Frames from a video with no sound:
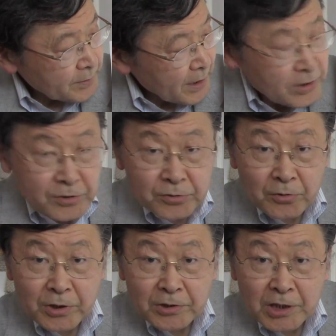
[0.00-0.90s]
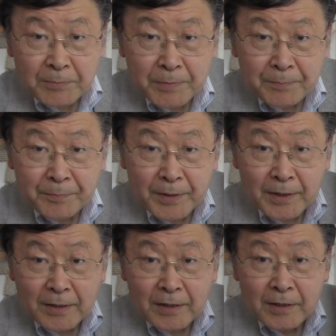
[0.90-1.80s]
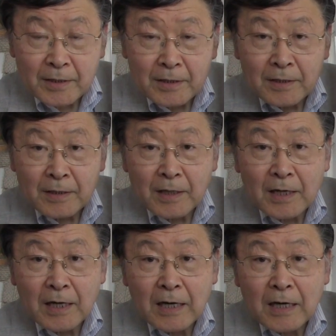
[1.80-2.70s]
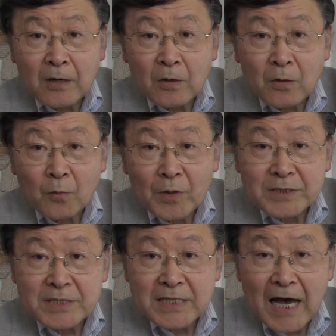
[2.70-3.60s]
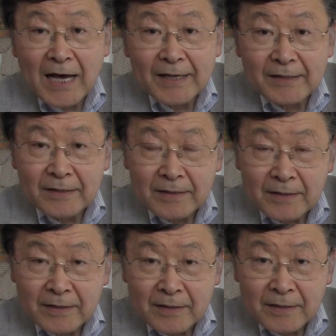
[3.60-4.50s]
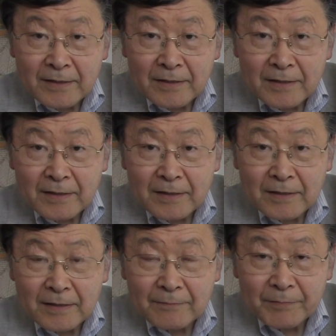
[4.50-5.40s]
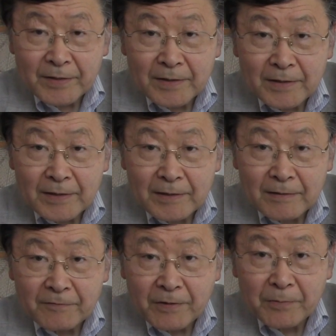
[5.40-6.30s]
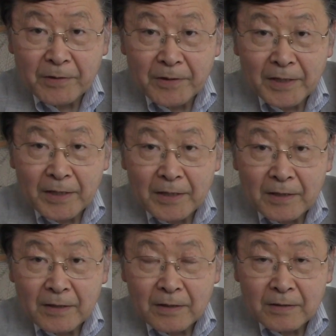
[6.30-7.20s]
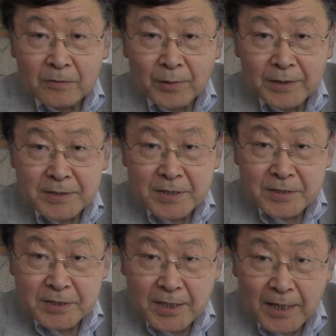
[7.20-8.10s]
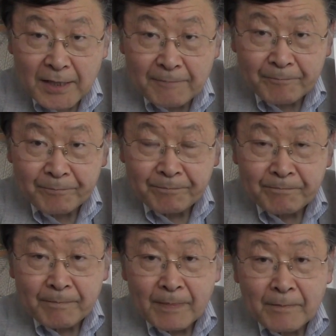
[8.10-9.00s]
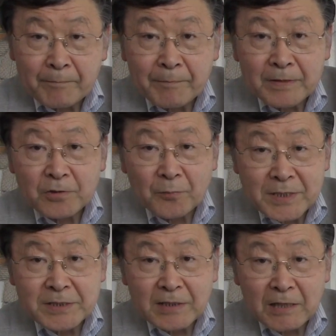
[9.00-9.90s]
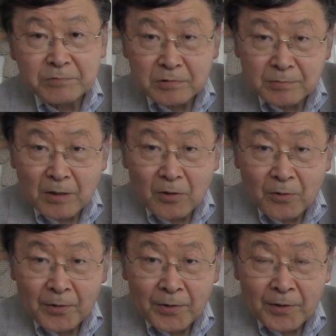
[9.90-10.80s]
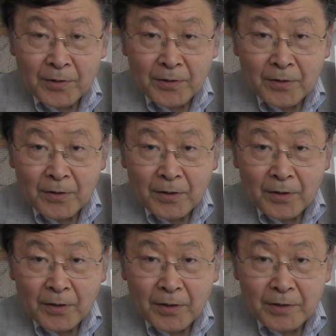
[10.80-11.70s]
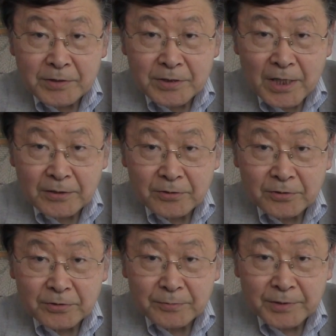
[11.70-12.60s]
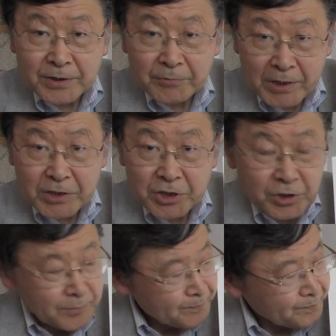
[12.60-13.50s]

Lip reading: As you know, the TPP was signed in February 2016, but domestic approval is yet to be reached.